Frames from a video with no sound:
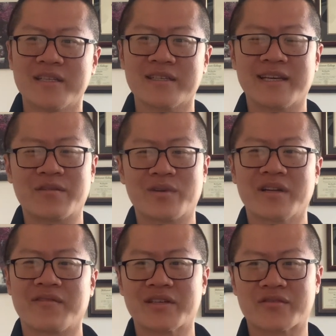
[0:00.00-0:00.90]
get rid
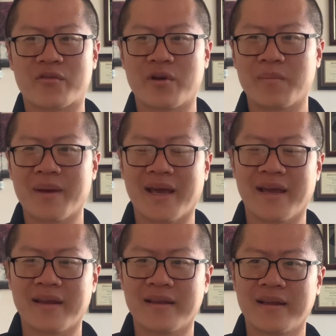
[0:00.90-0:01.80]
of his groin
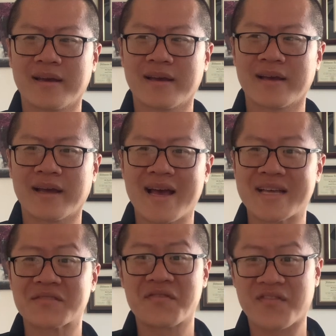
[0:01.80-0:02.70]
pain
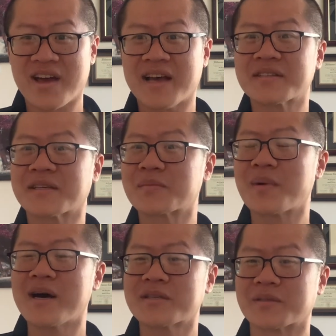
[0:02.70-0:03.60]
as fast as
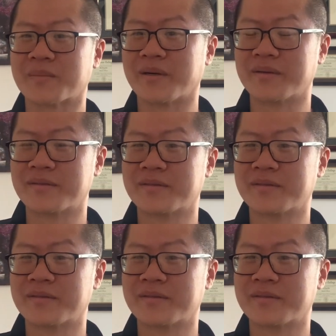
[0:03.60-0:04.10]
possible.